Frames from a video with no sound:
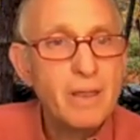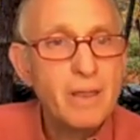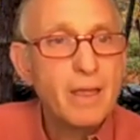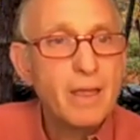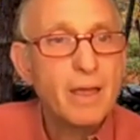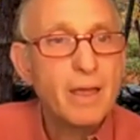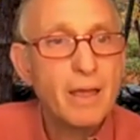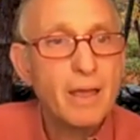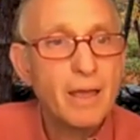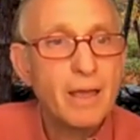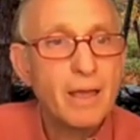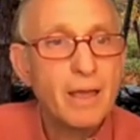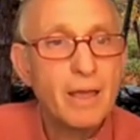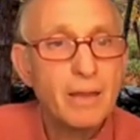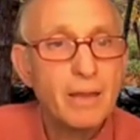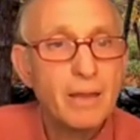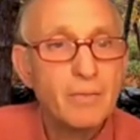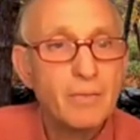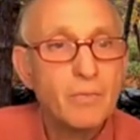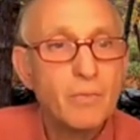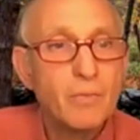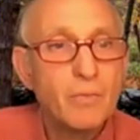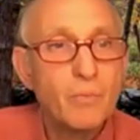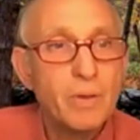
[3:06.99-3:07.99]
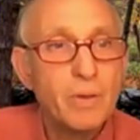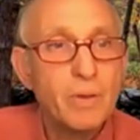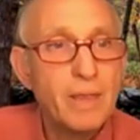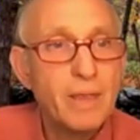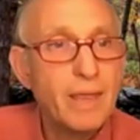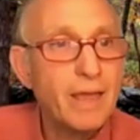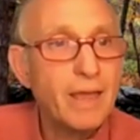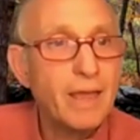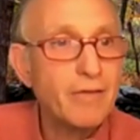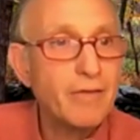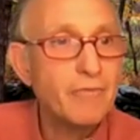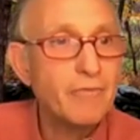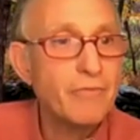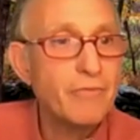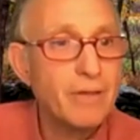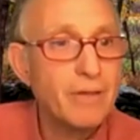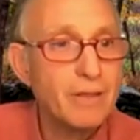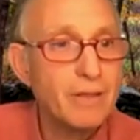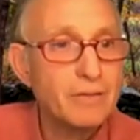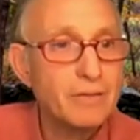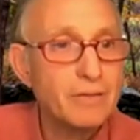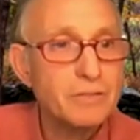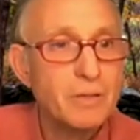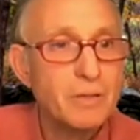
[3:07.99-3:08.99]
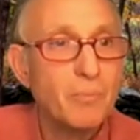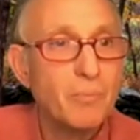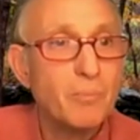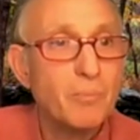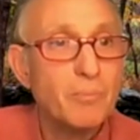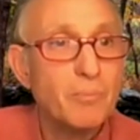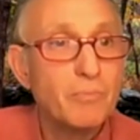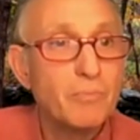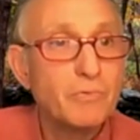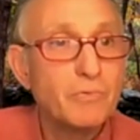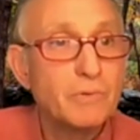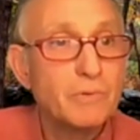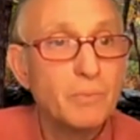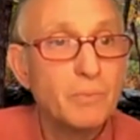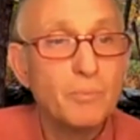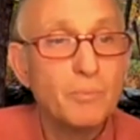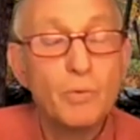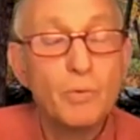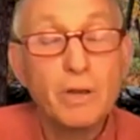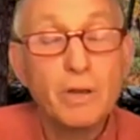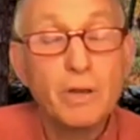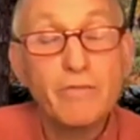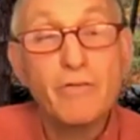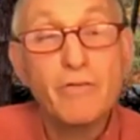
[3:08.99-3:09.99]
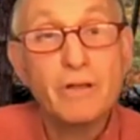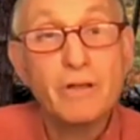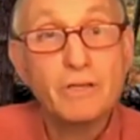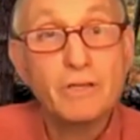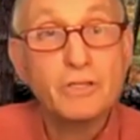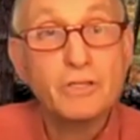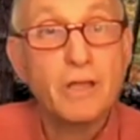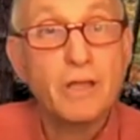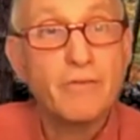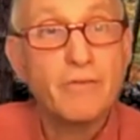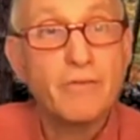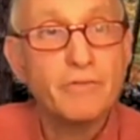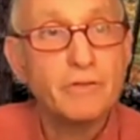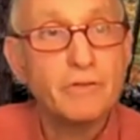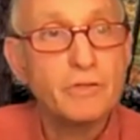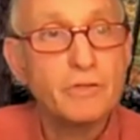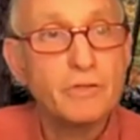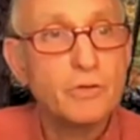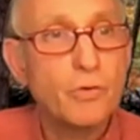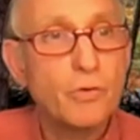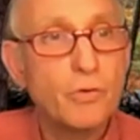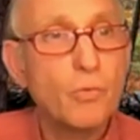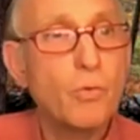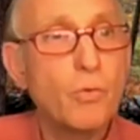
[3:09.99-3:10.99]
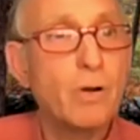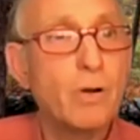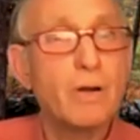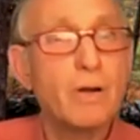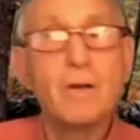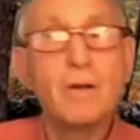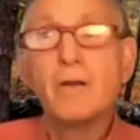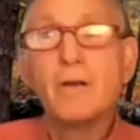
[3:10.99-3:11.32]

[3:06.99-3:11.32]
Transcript: Uh, we have uh, some some really fun stuff in store.